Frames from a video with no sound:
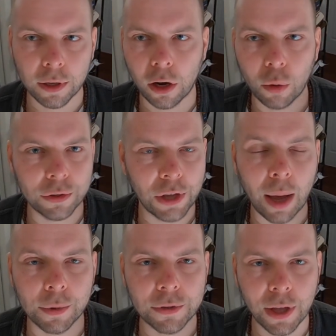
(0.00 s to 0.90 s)
it always
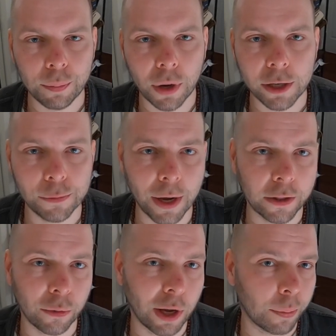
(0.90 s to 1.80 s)
happens that bugs make
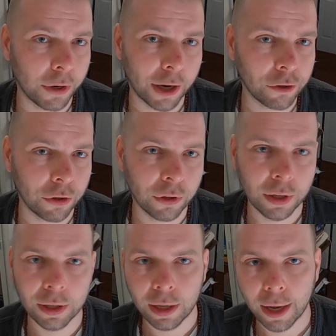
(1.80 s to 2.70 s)
their way to production,
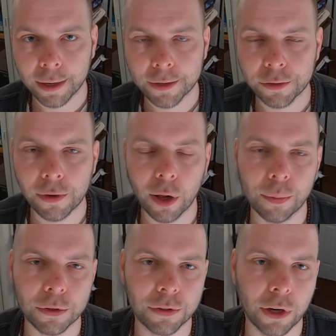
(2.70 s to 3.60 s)
and as
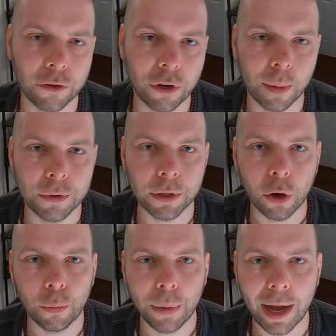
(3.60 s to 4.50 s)
developers, it's our job to go
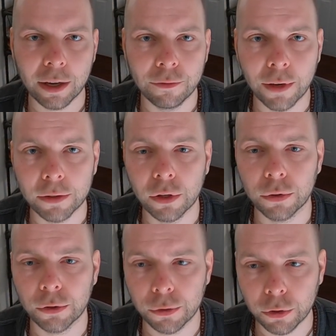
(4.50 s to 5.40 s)
back and fix those
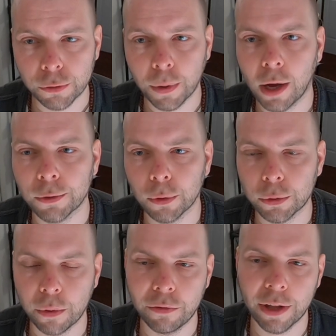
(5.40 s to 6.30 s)
as soon as possible to
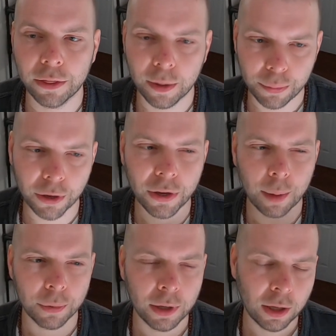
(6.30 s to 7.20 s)
prevent the
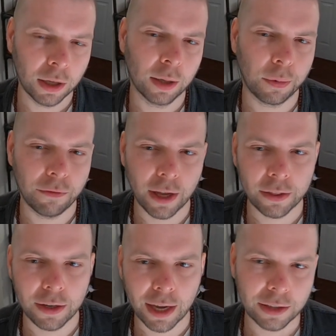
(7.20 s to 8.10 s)
buildup, prevent
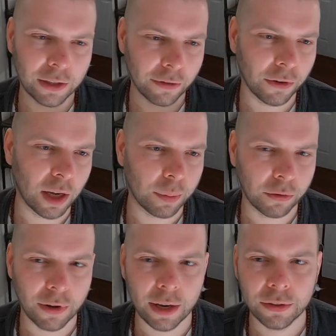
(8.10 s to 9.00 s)
the negativity,
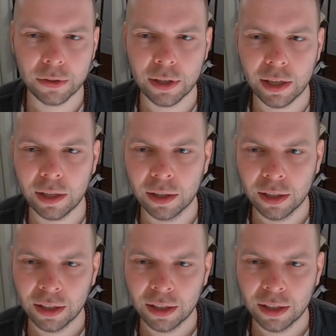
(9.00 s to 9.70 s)
prevent the